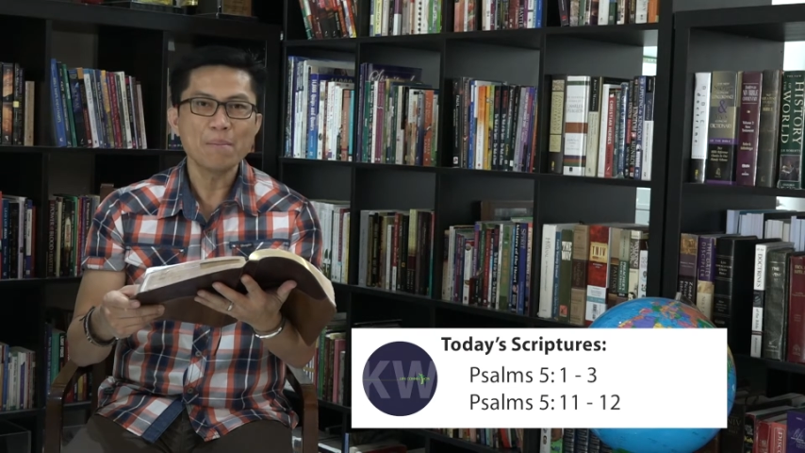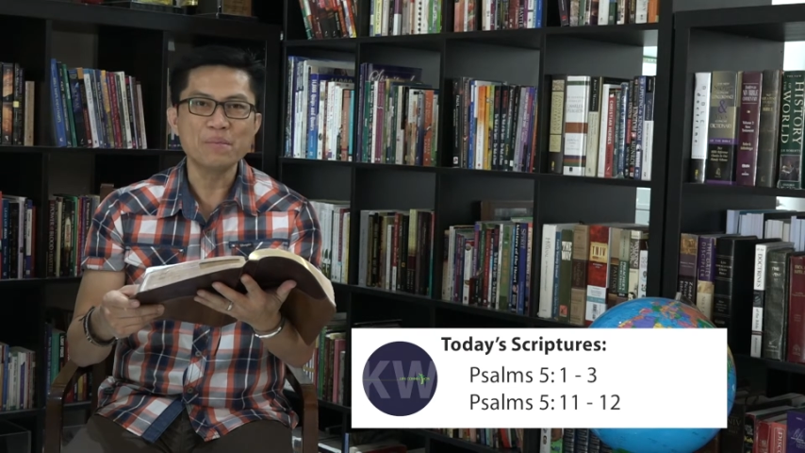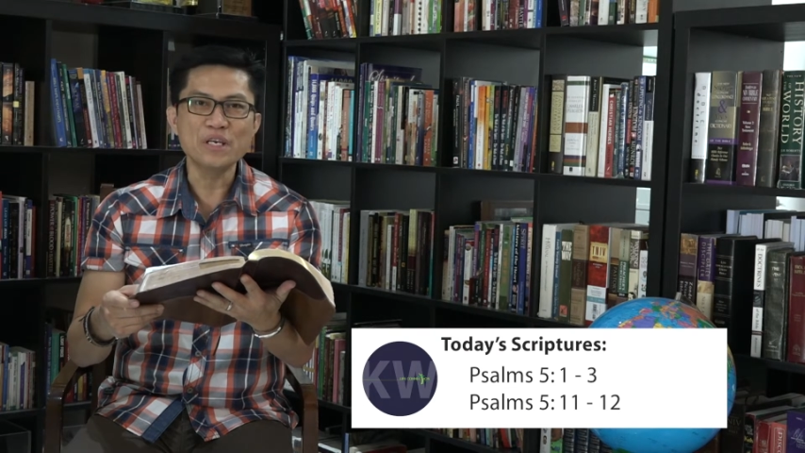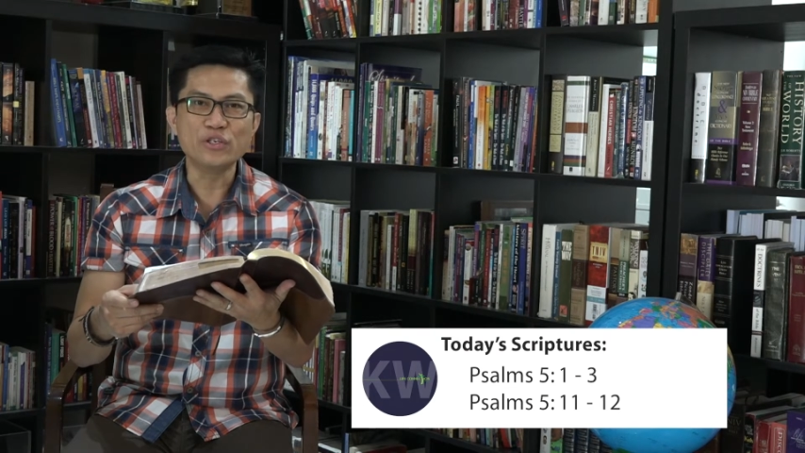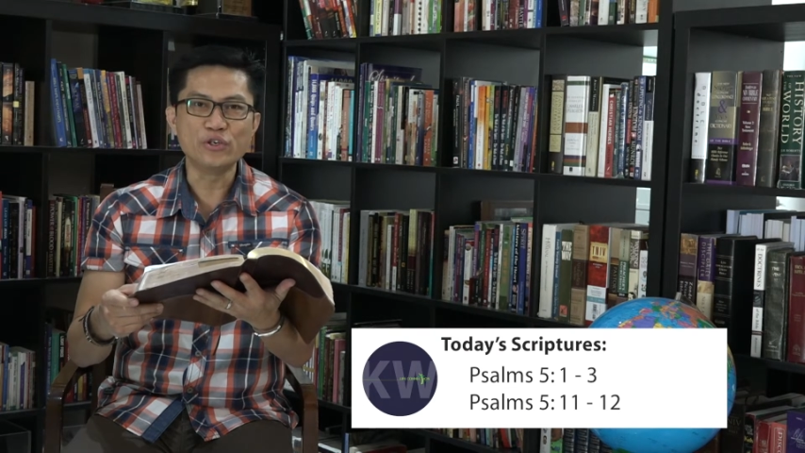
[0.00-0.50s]

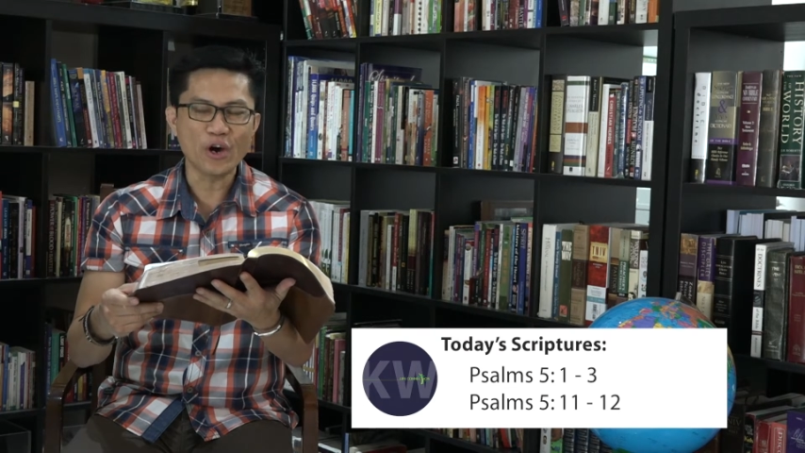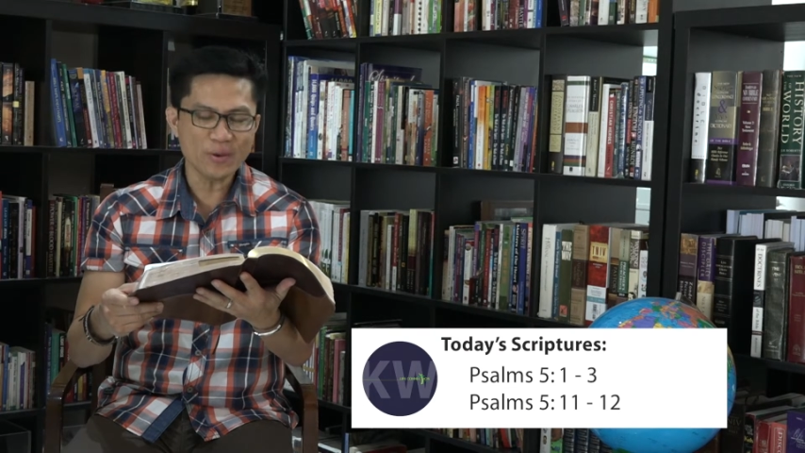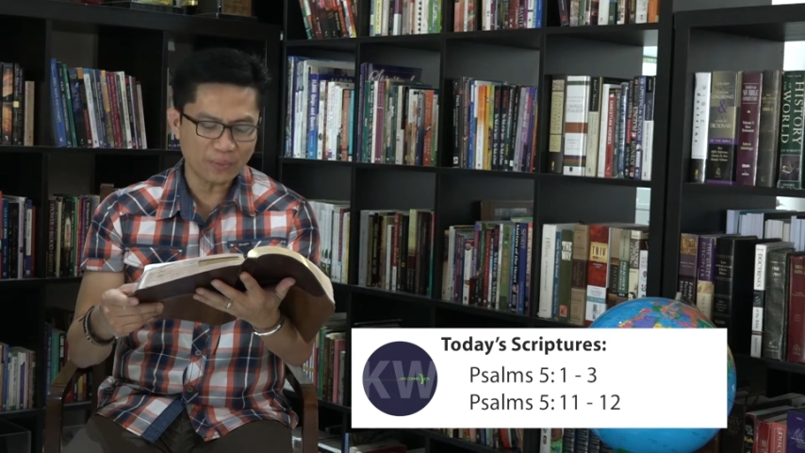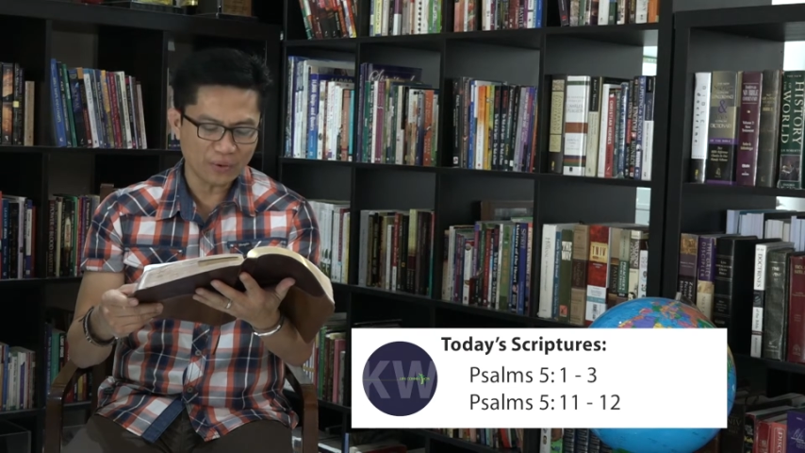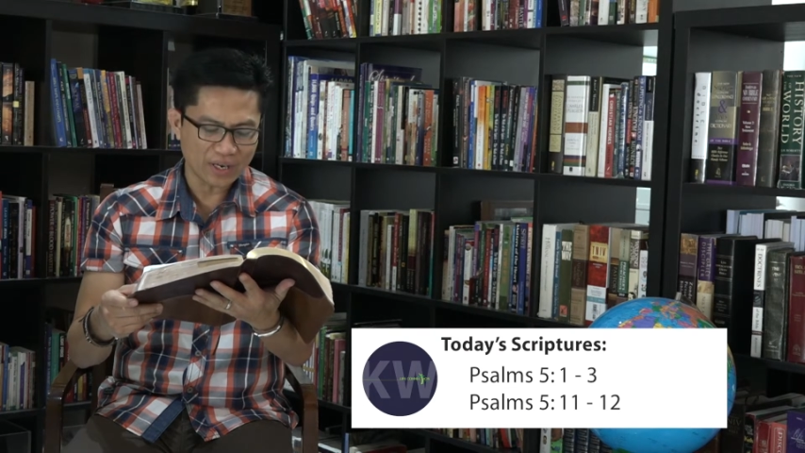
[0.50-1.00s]
be
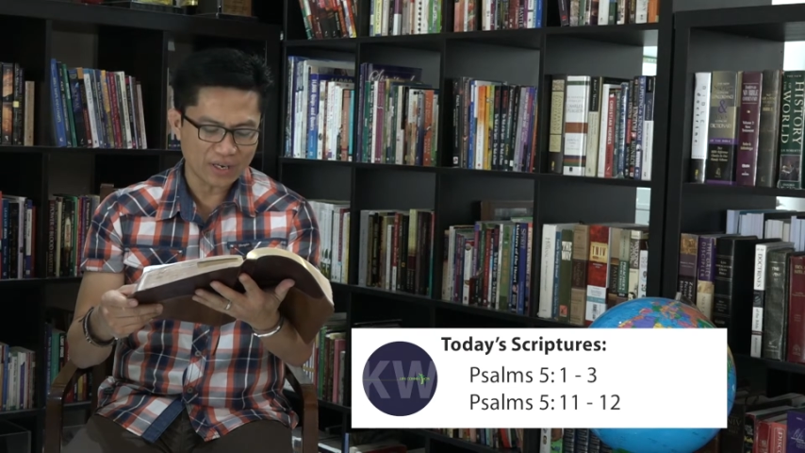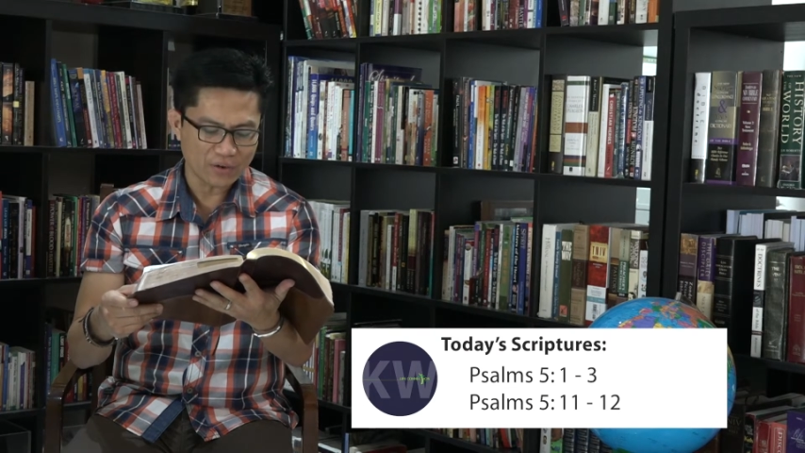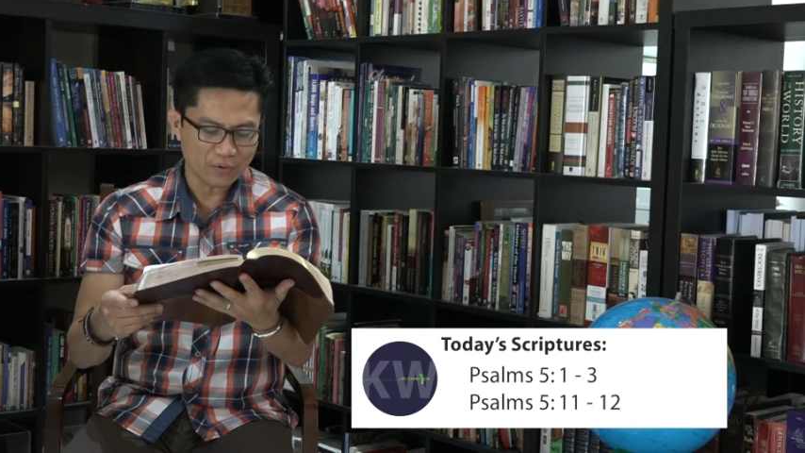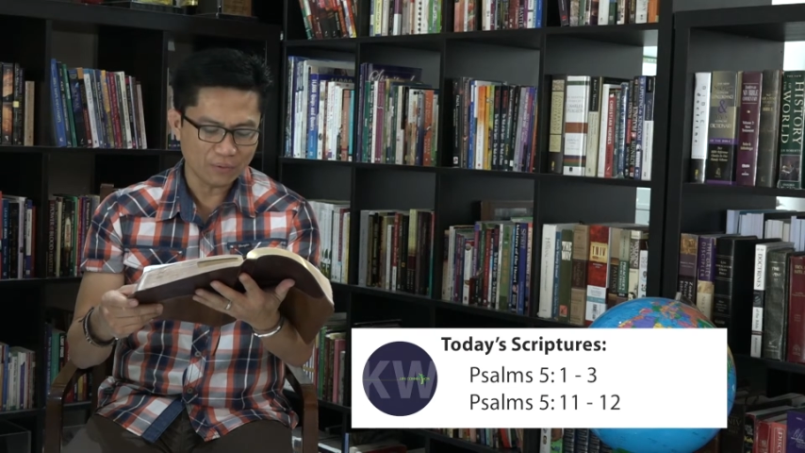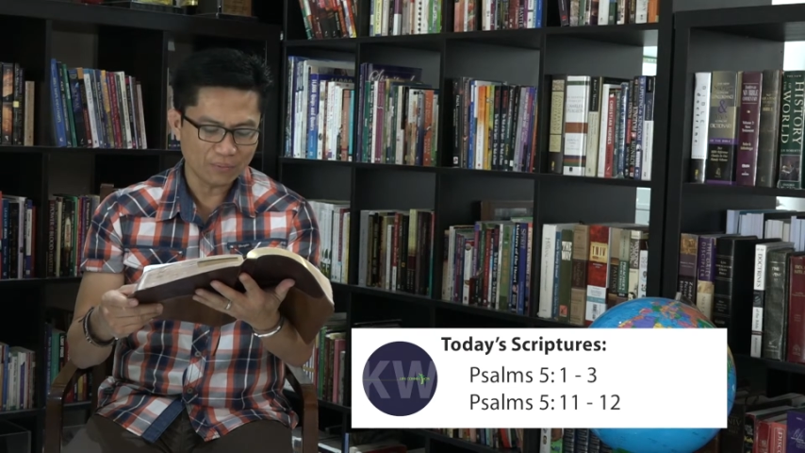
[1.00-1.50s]
joyful in
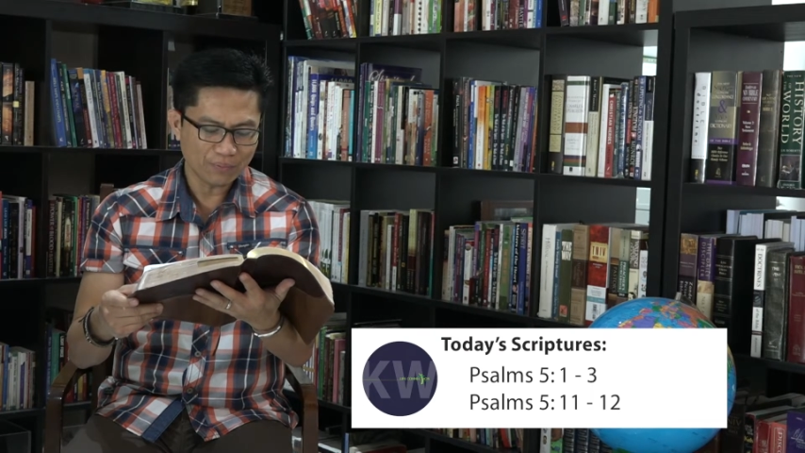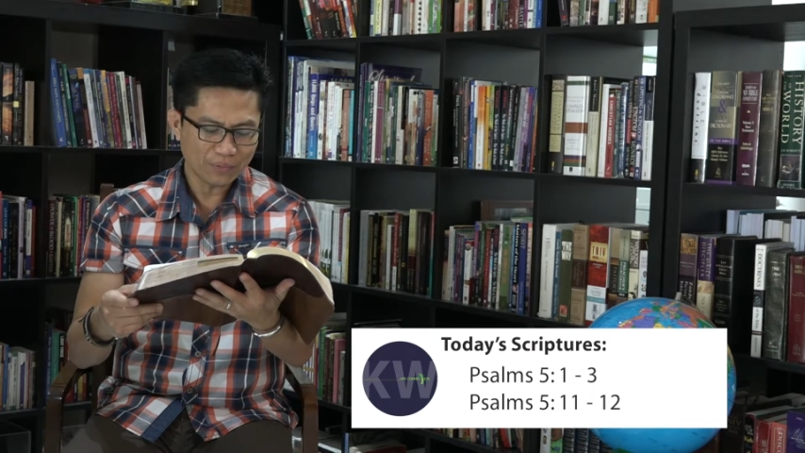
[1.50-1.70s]
you.